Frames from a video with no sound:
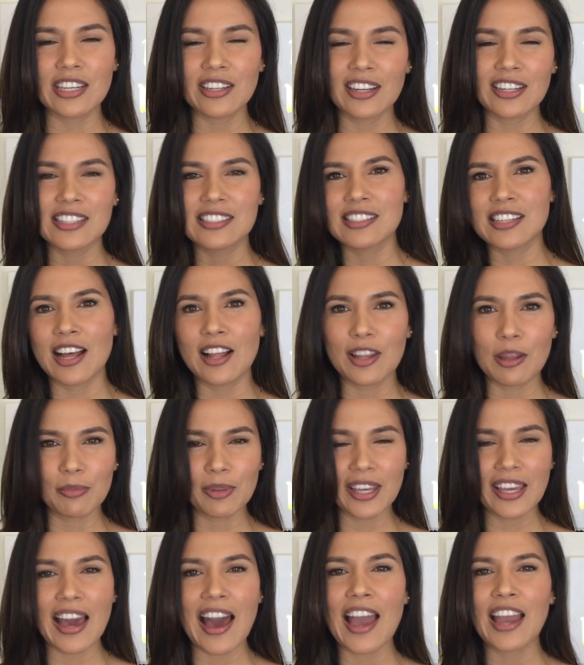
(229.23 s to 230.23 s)
You're not gonna tell them
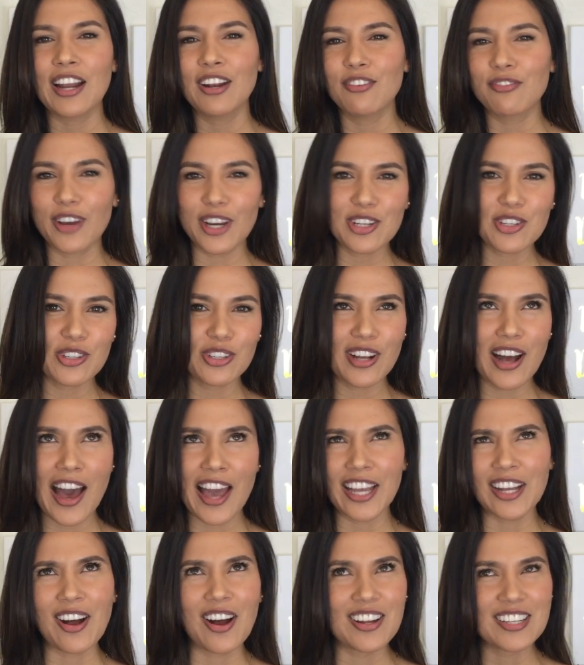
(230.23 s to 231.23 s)
like, I invite you to
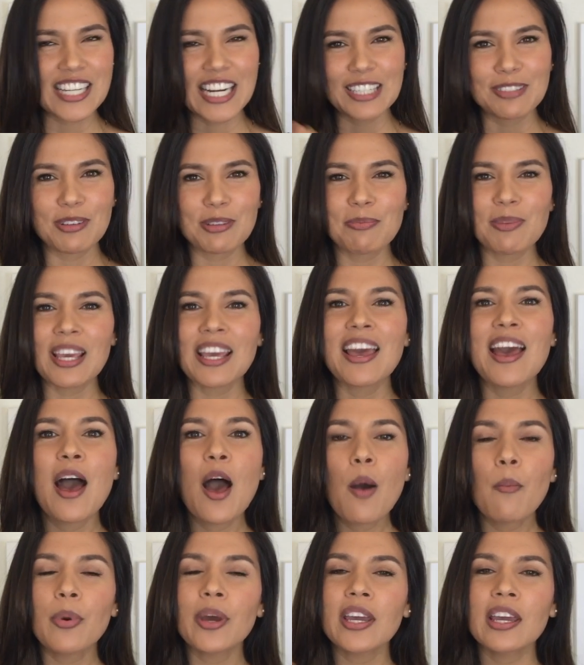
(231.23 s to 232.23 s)
eye contact with me,
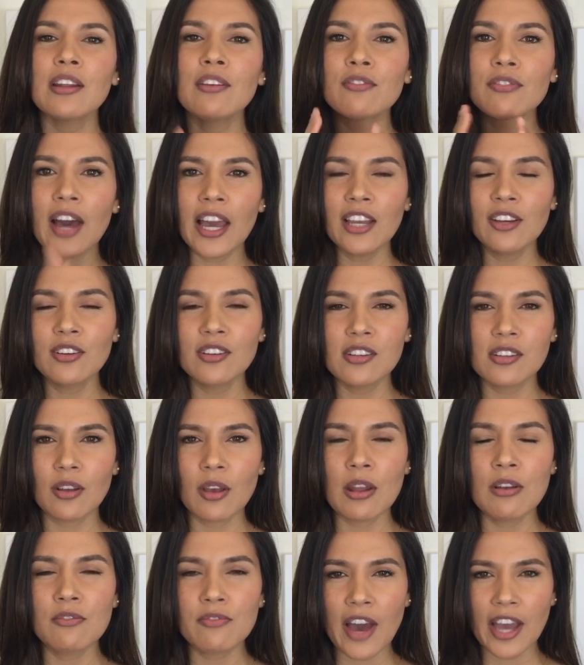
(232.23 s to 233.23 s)
but invite
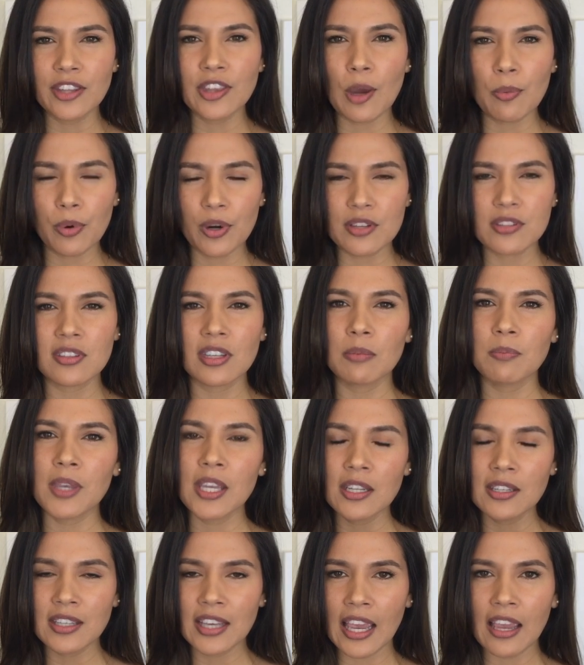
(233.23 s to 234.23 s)
that person, like be
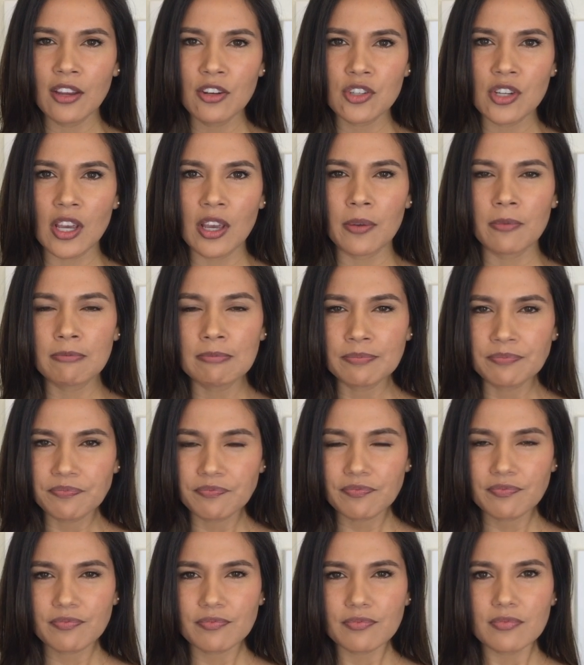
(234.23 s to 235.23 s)
engaging
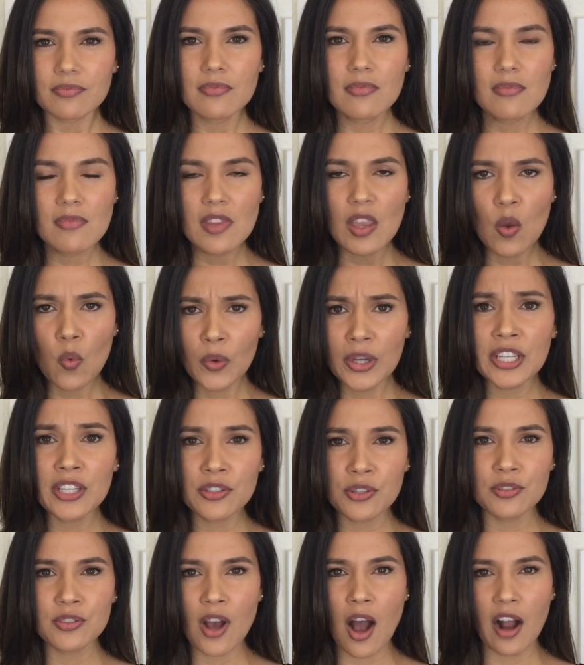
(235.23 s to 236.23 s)
when you
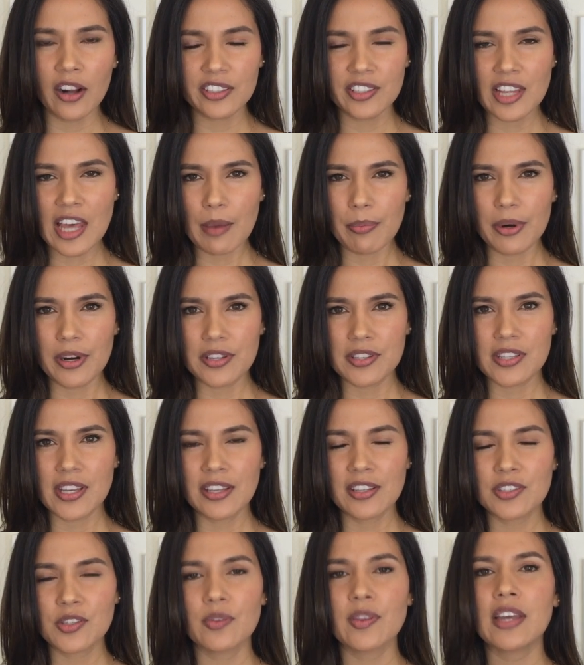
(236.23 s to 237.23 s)
do talk to that
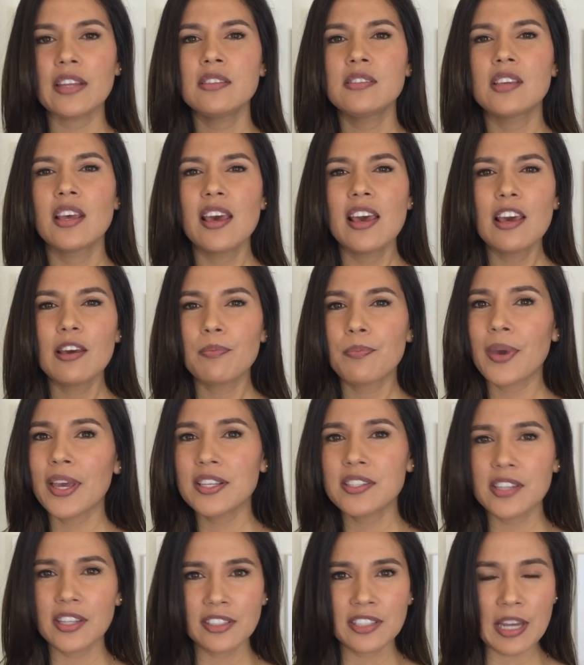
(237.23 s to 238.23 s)
person. So that's
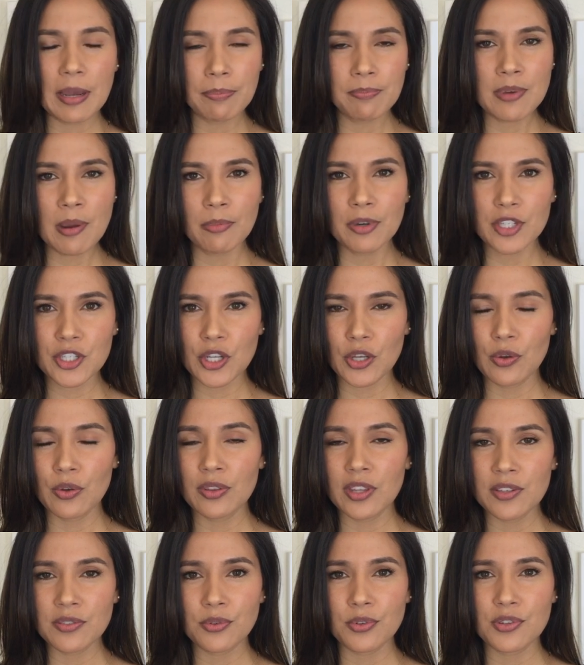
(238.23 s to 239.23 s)
basic tip number 2.
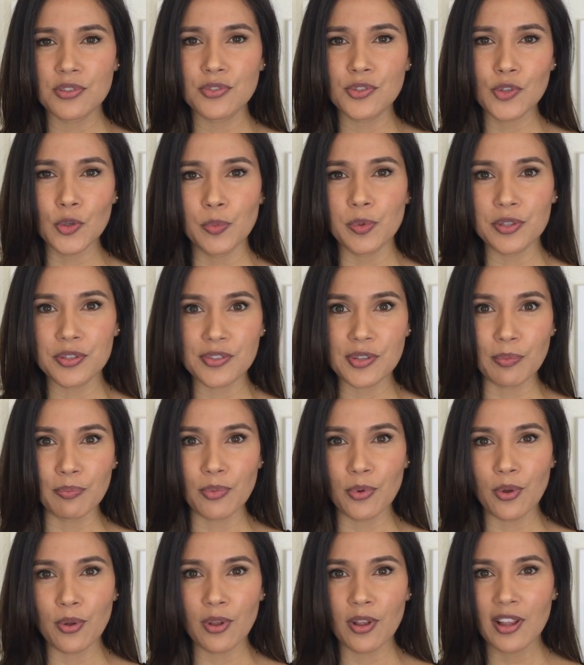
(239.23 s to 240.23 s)
These are super
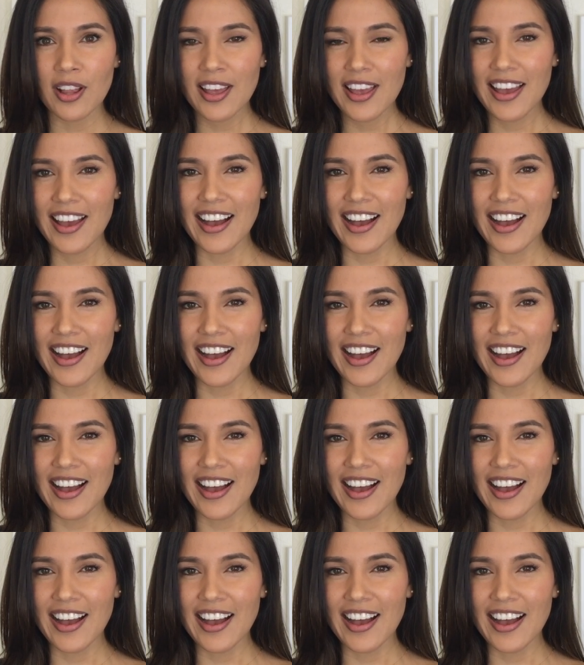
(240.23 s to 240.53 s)
simple.